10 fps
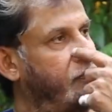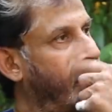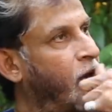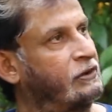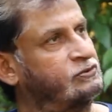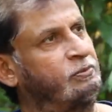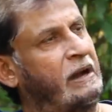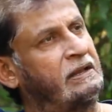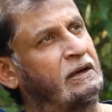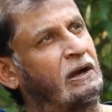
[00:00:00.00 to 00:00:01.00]
We had lost to
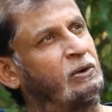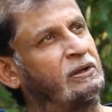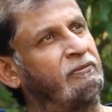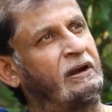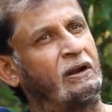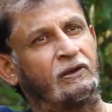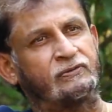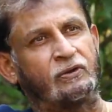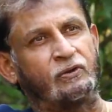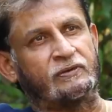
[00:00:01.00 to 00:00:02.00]
Minor County, we had
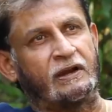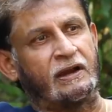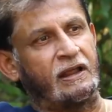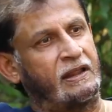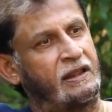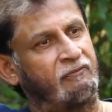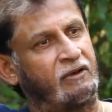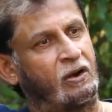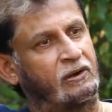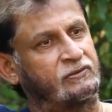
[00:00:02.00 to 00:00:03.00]
lost to New Zealand, and I think
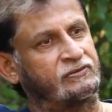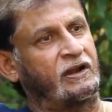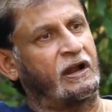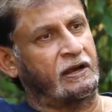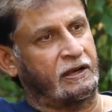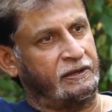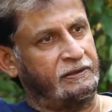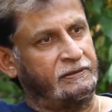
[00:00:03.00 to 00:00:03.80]
we had lost to Sri Lanka.